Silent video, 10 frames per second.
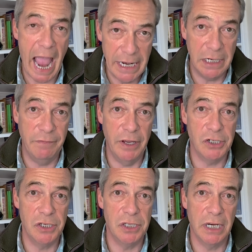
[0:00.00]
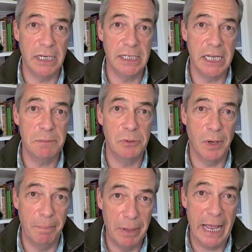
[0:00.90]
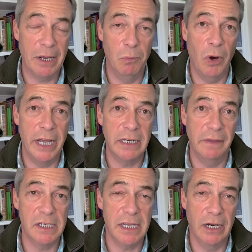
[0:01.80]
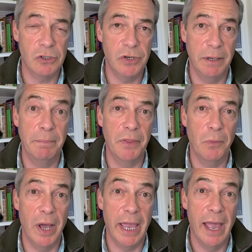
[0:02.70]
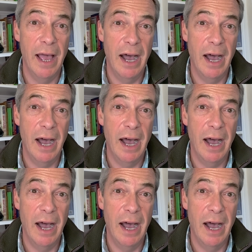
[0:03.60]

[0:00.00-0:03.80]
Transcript: any divisions that exist between black and white in this country, and by the way,